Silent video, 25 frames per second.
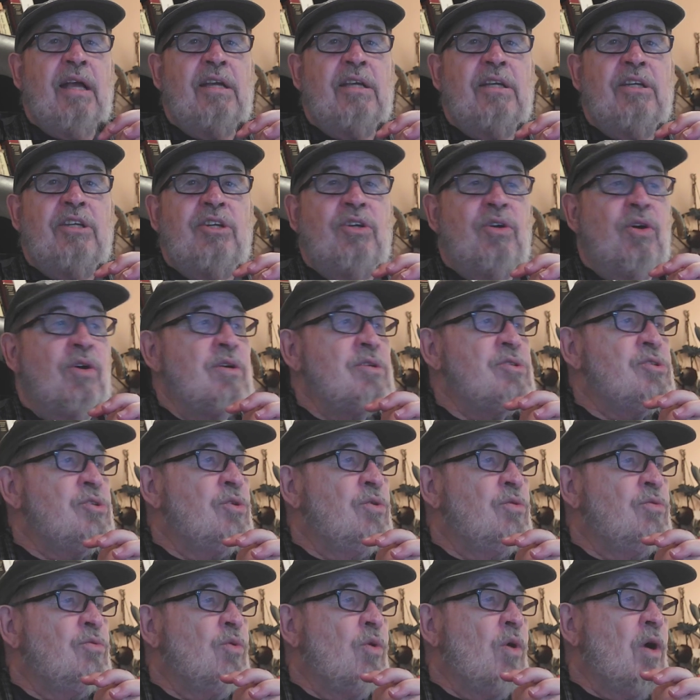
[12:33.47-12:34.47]
You
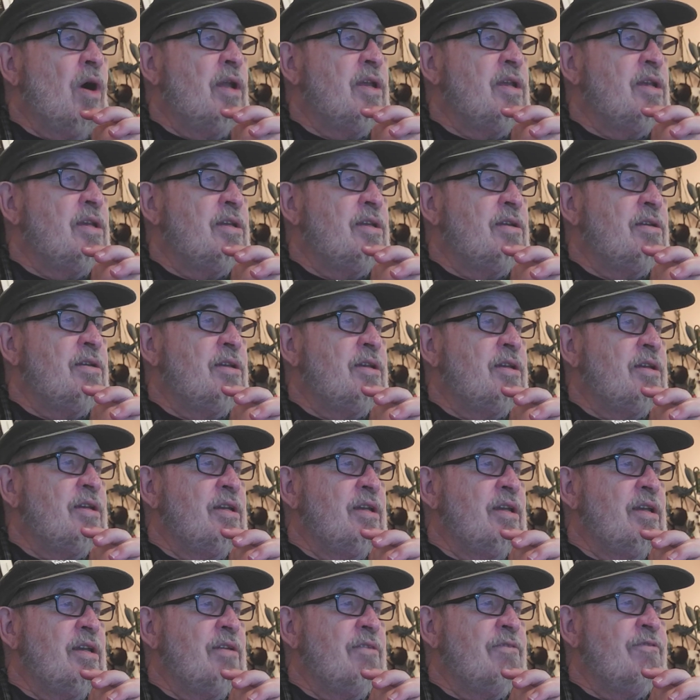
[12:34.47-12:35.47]
also want
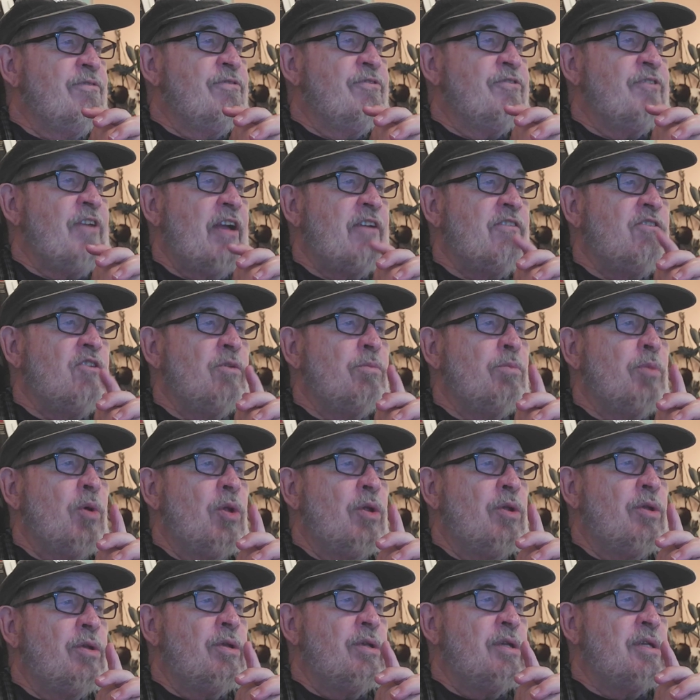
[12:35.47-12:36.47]

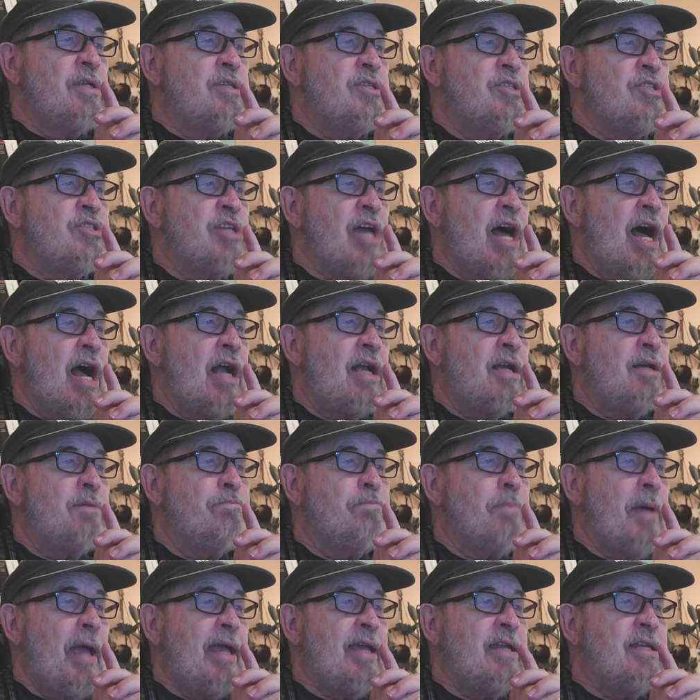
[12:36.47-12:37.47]
favorable
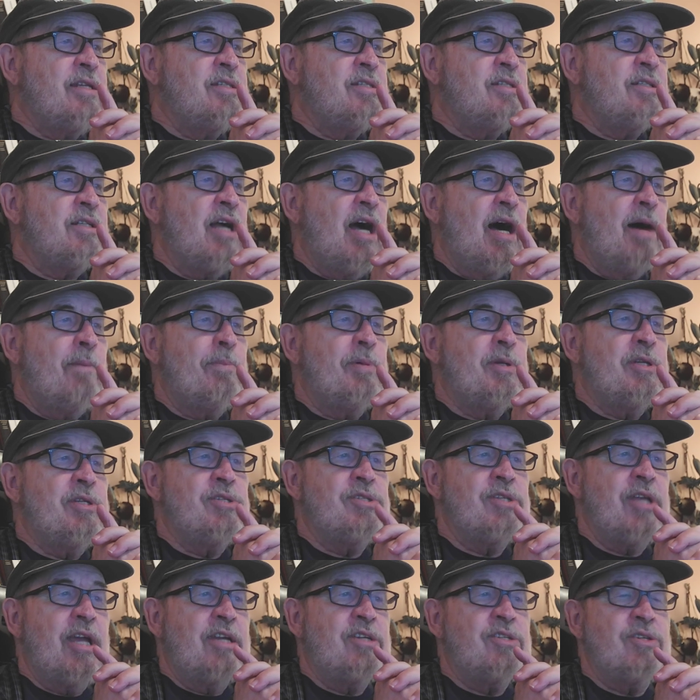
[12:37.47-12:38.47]
stock-based
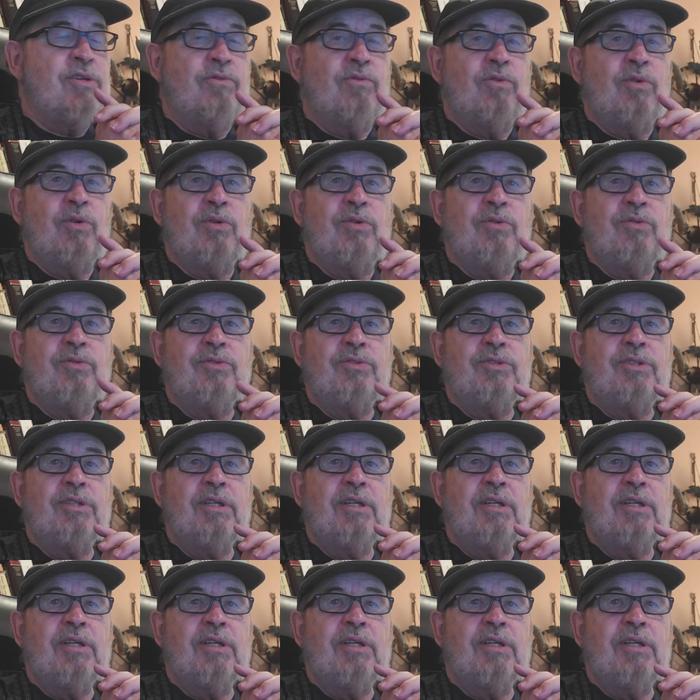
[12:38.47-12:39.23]
compensation rules.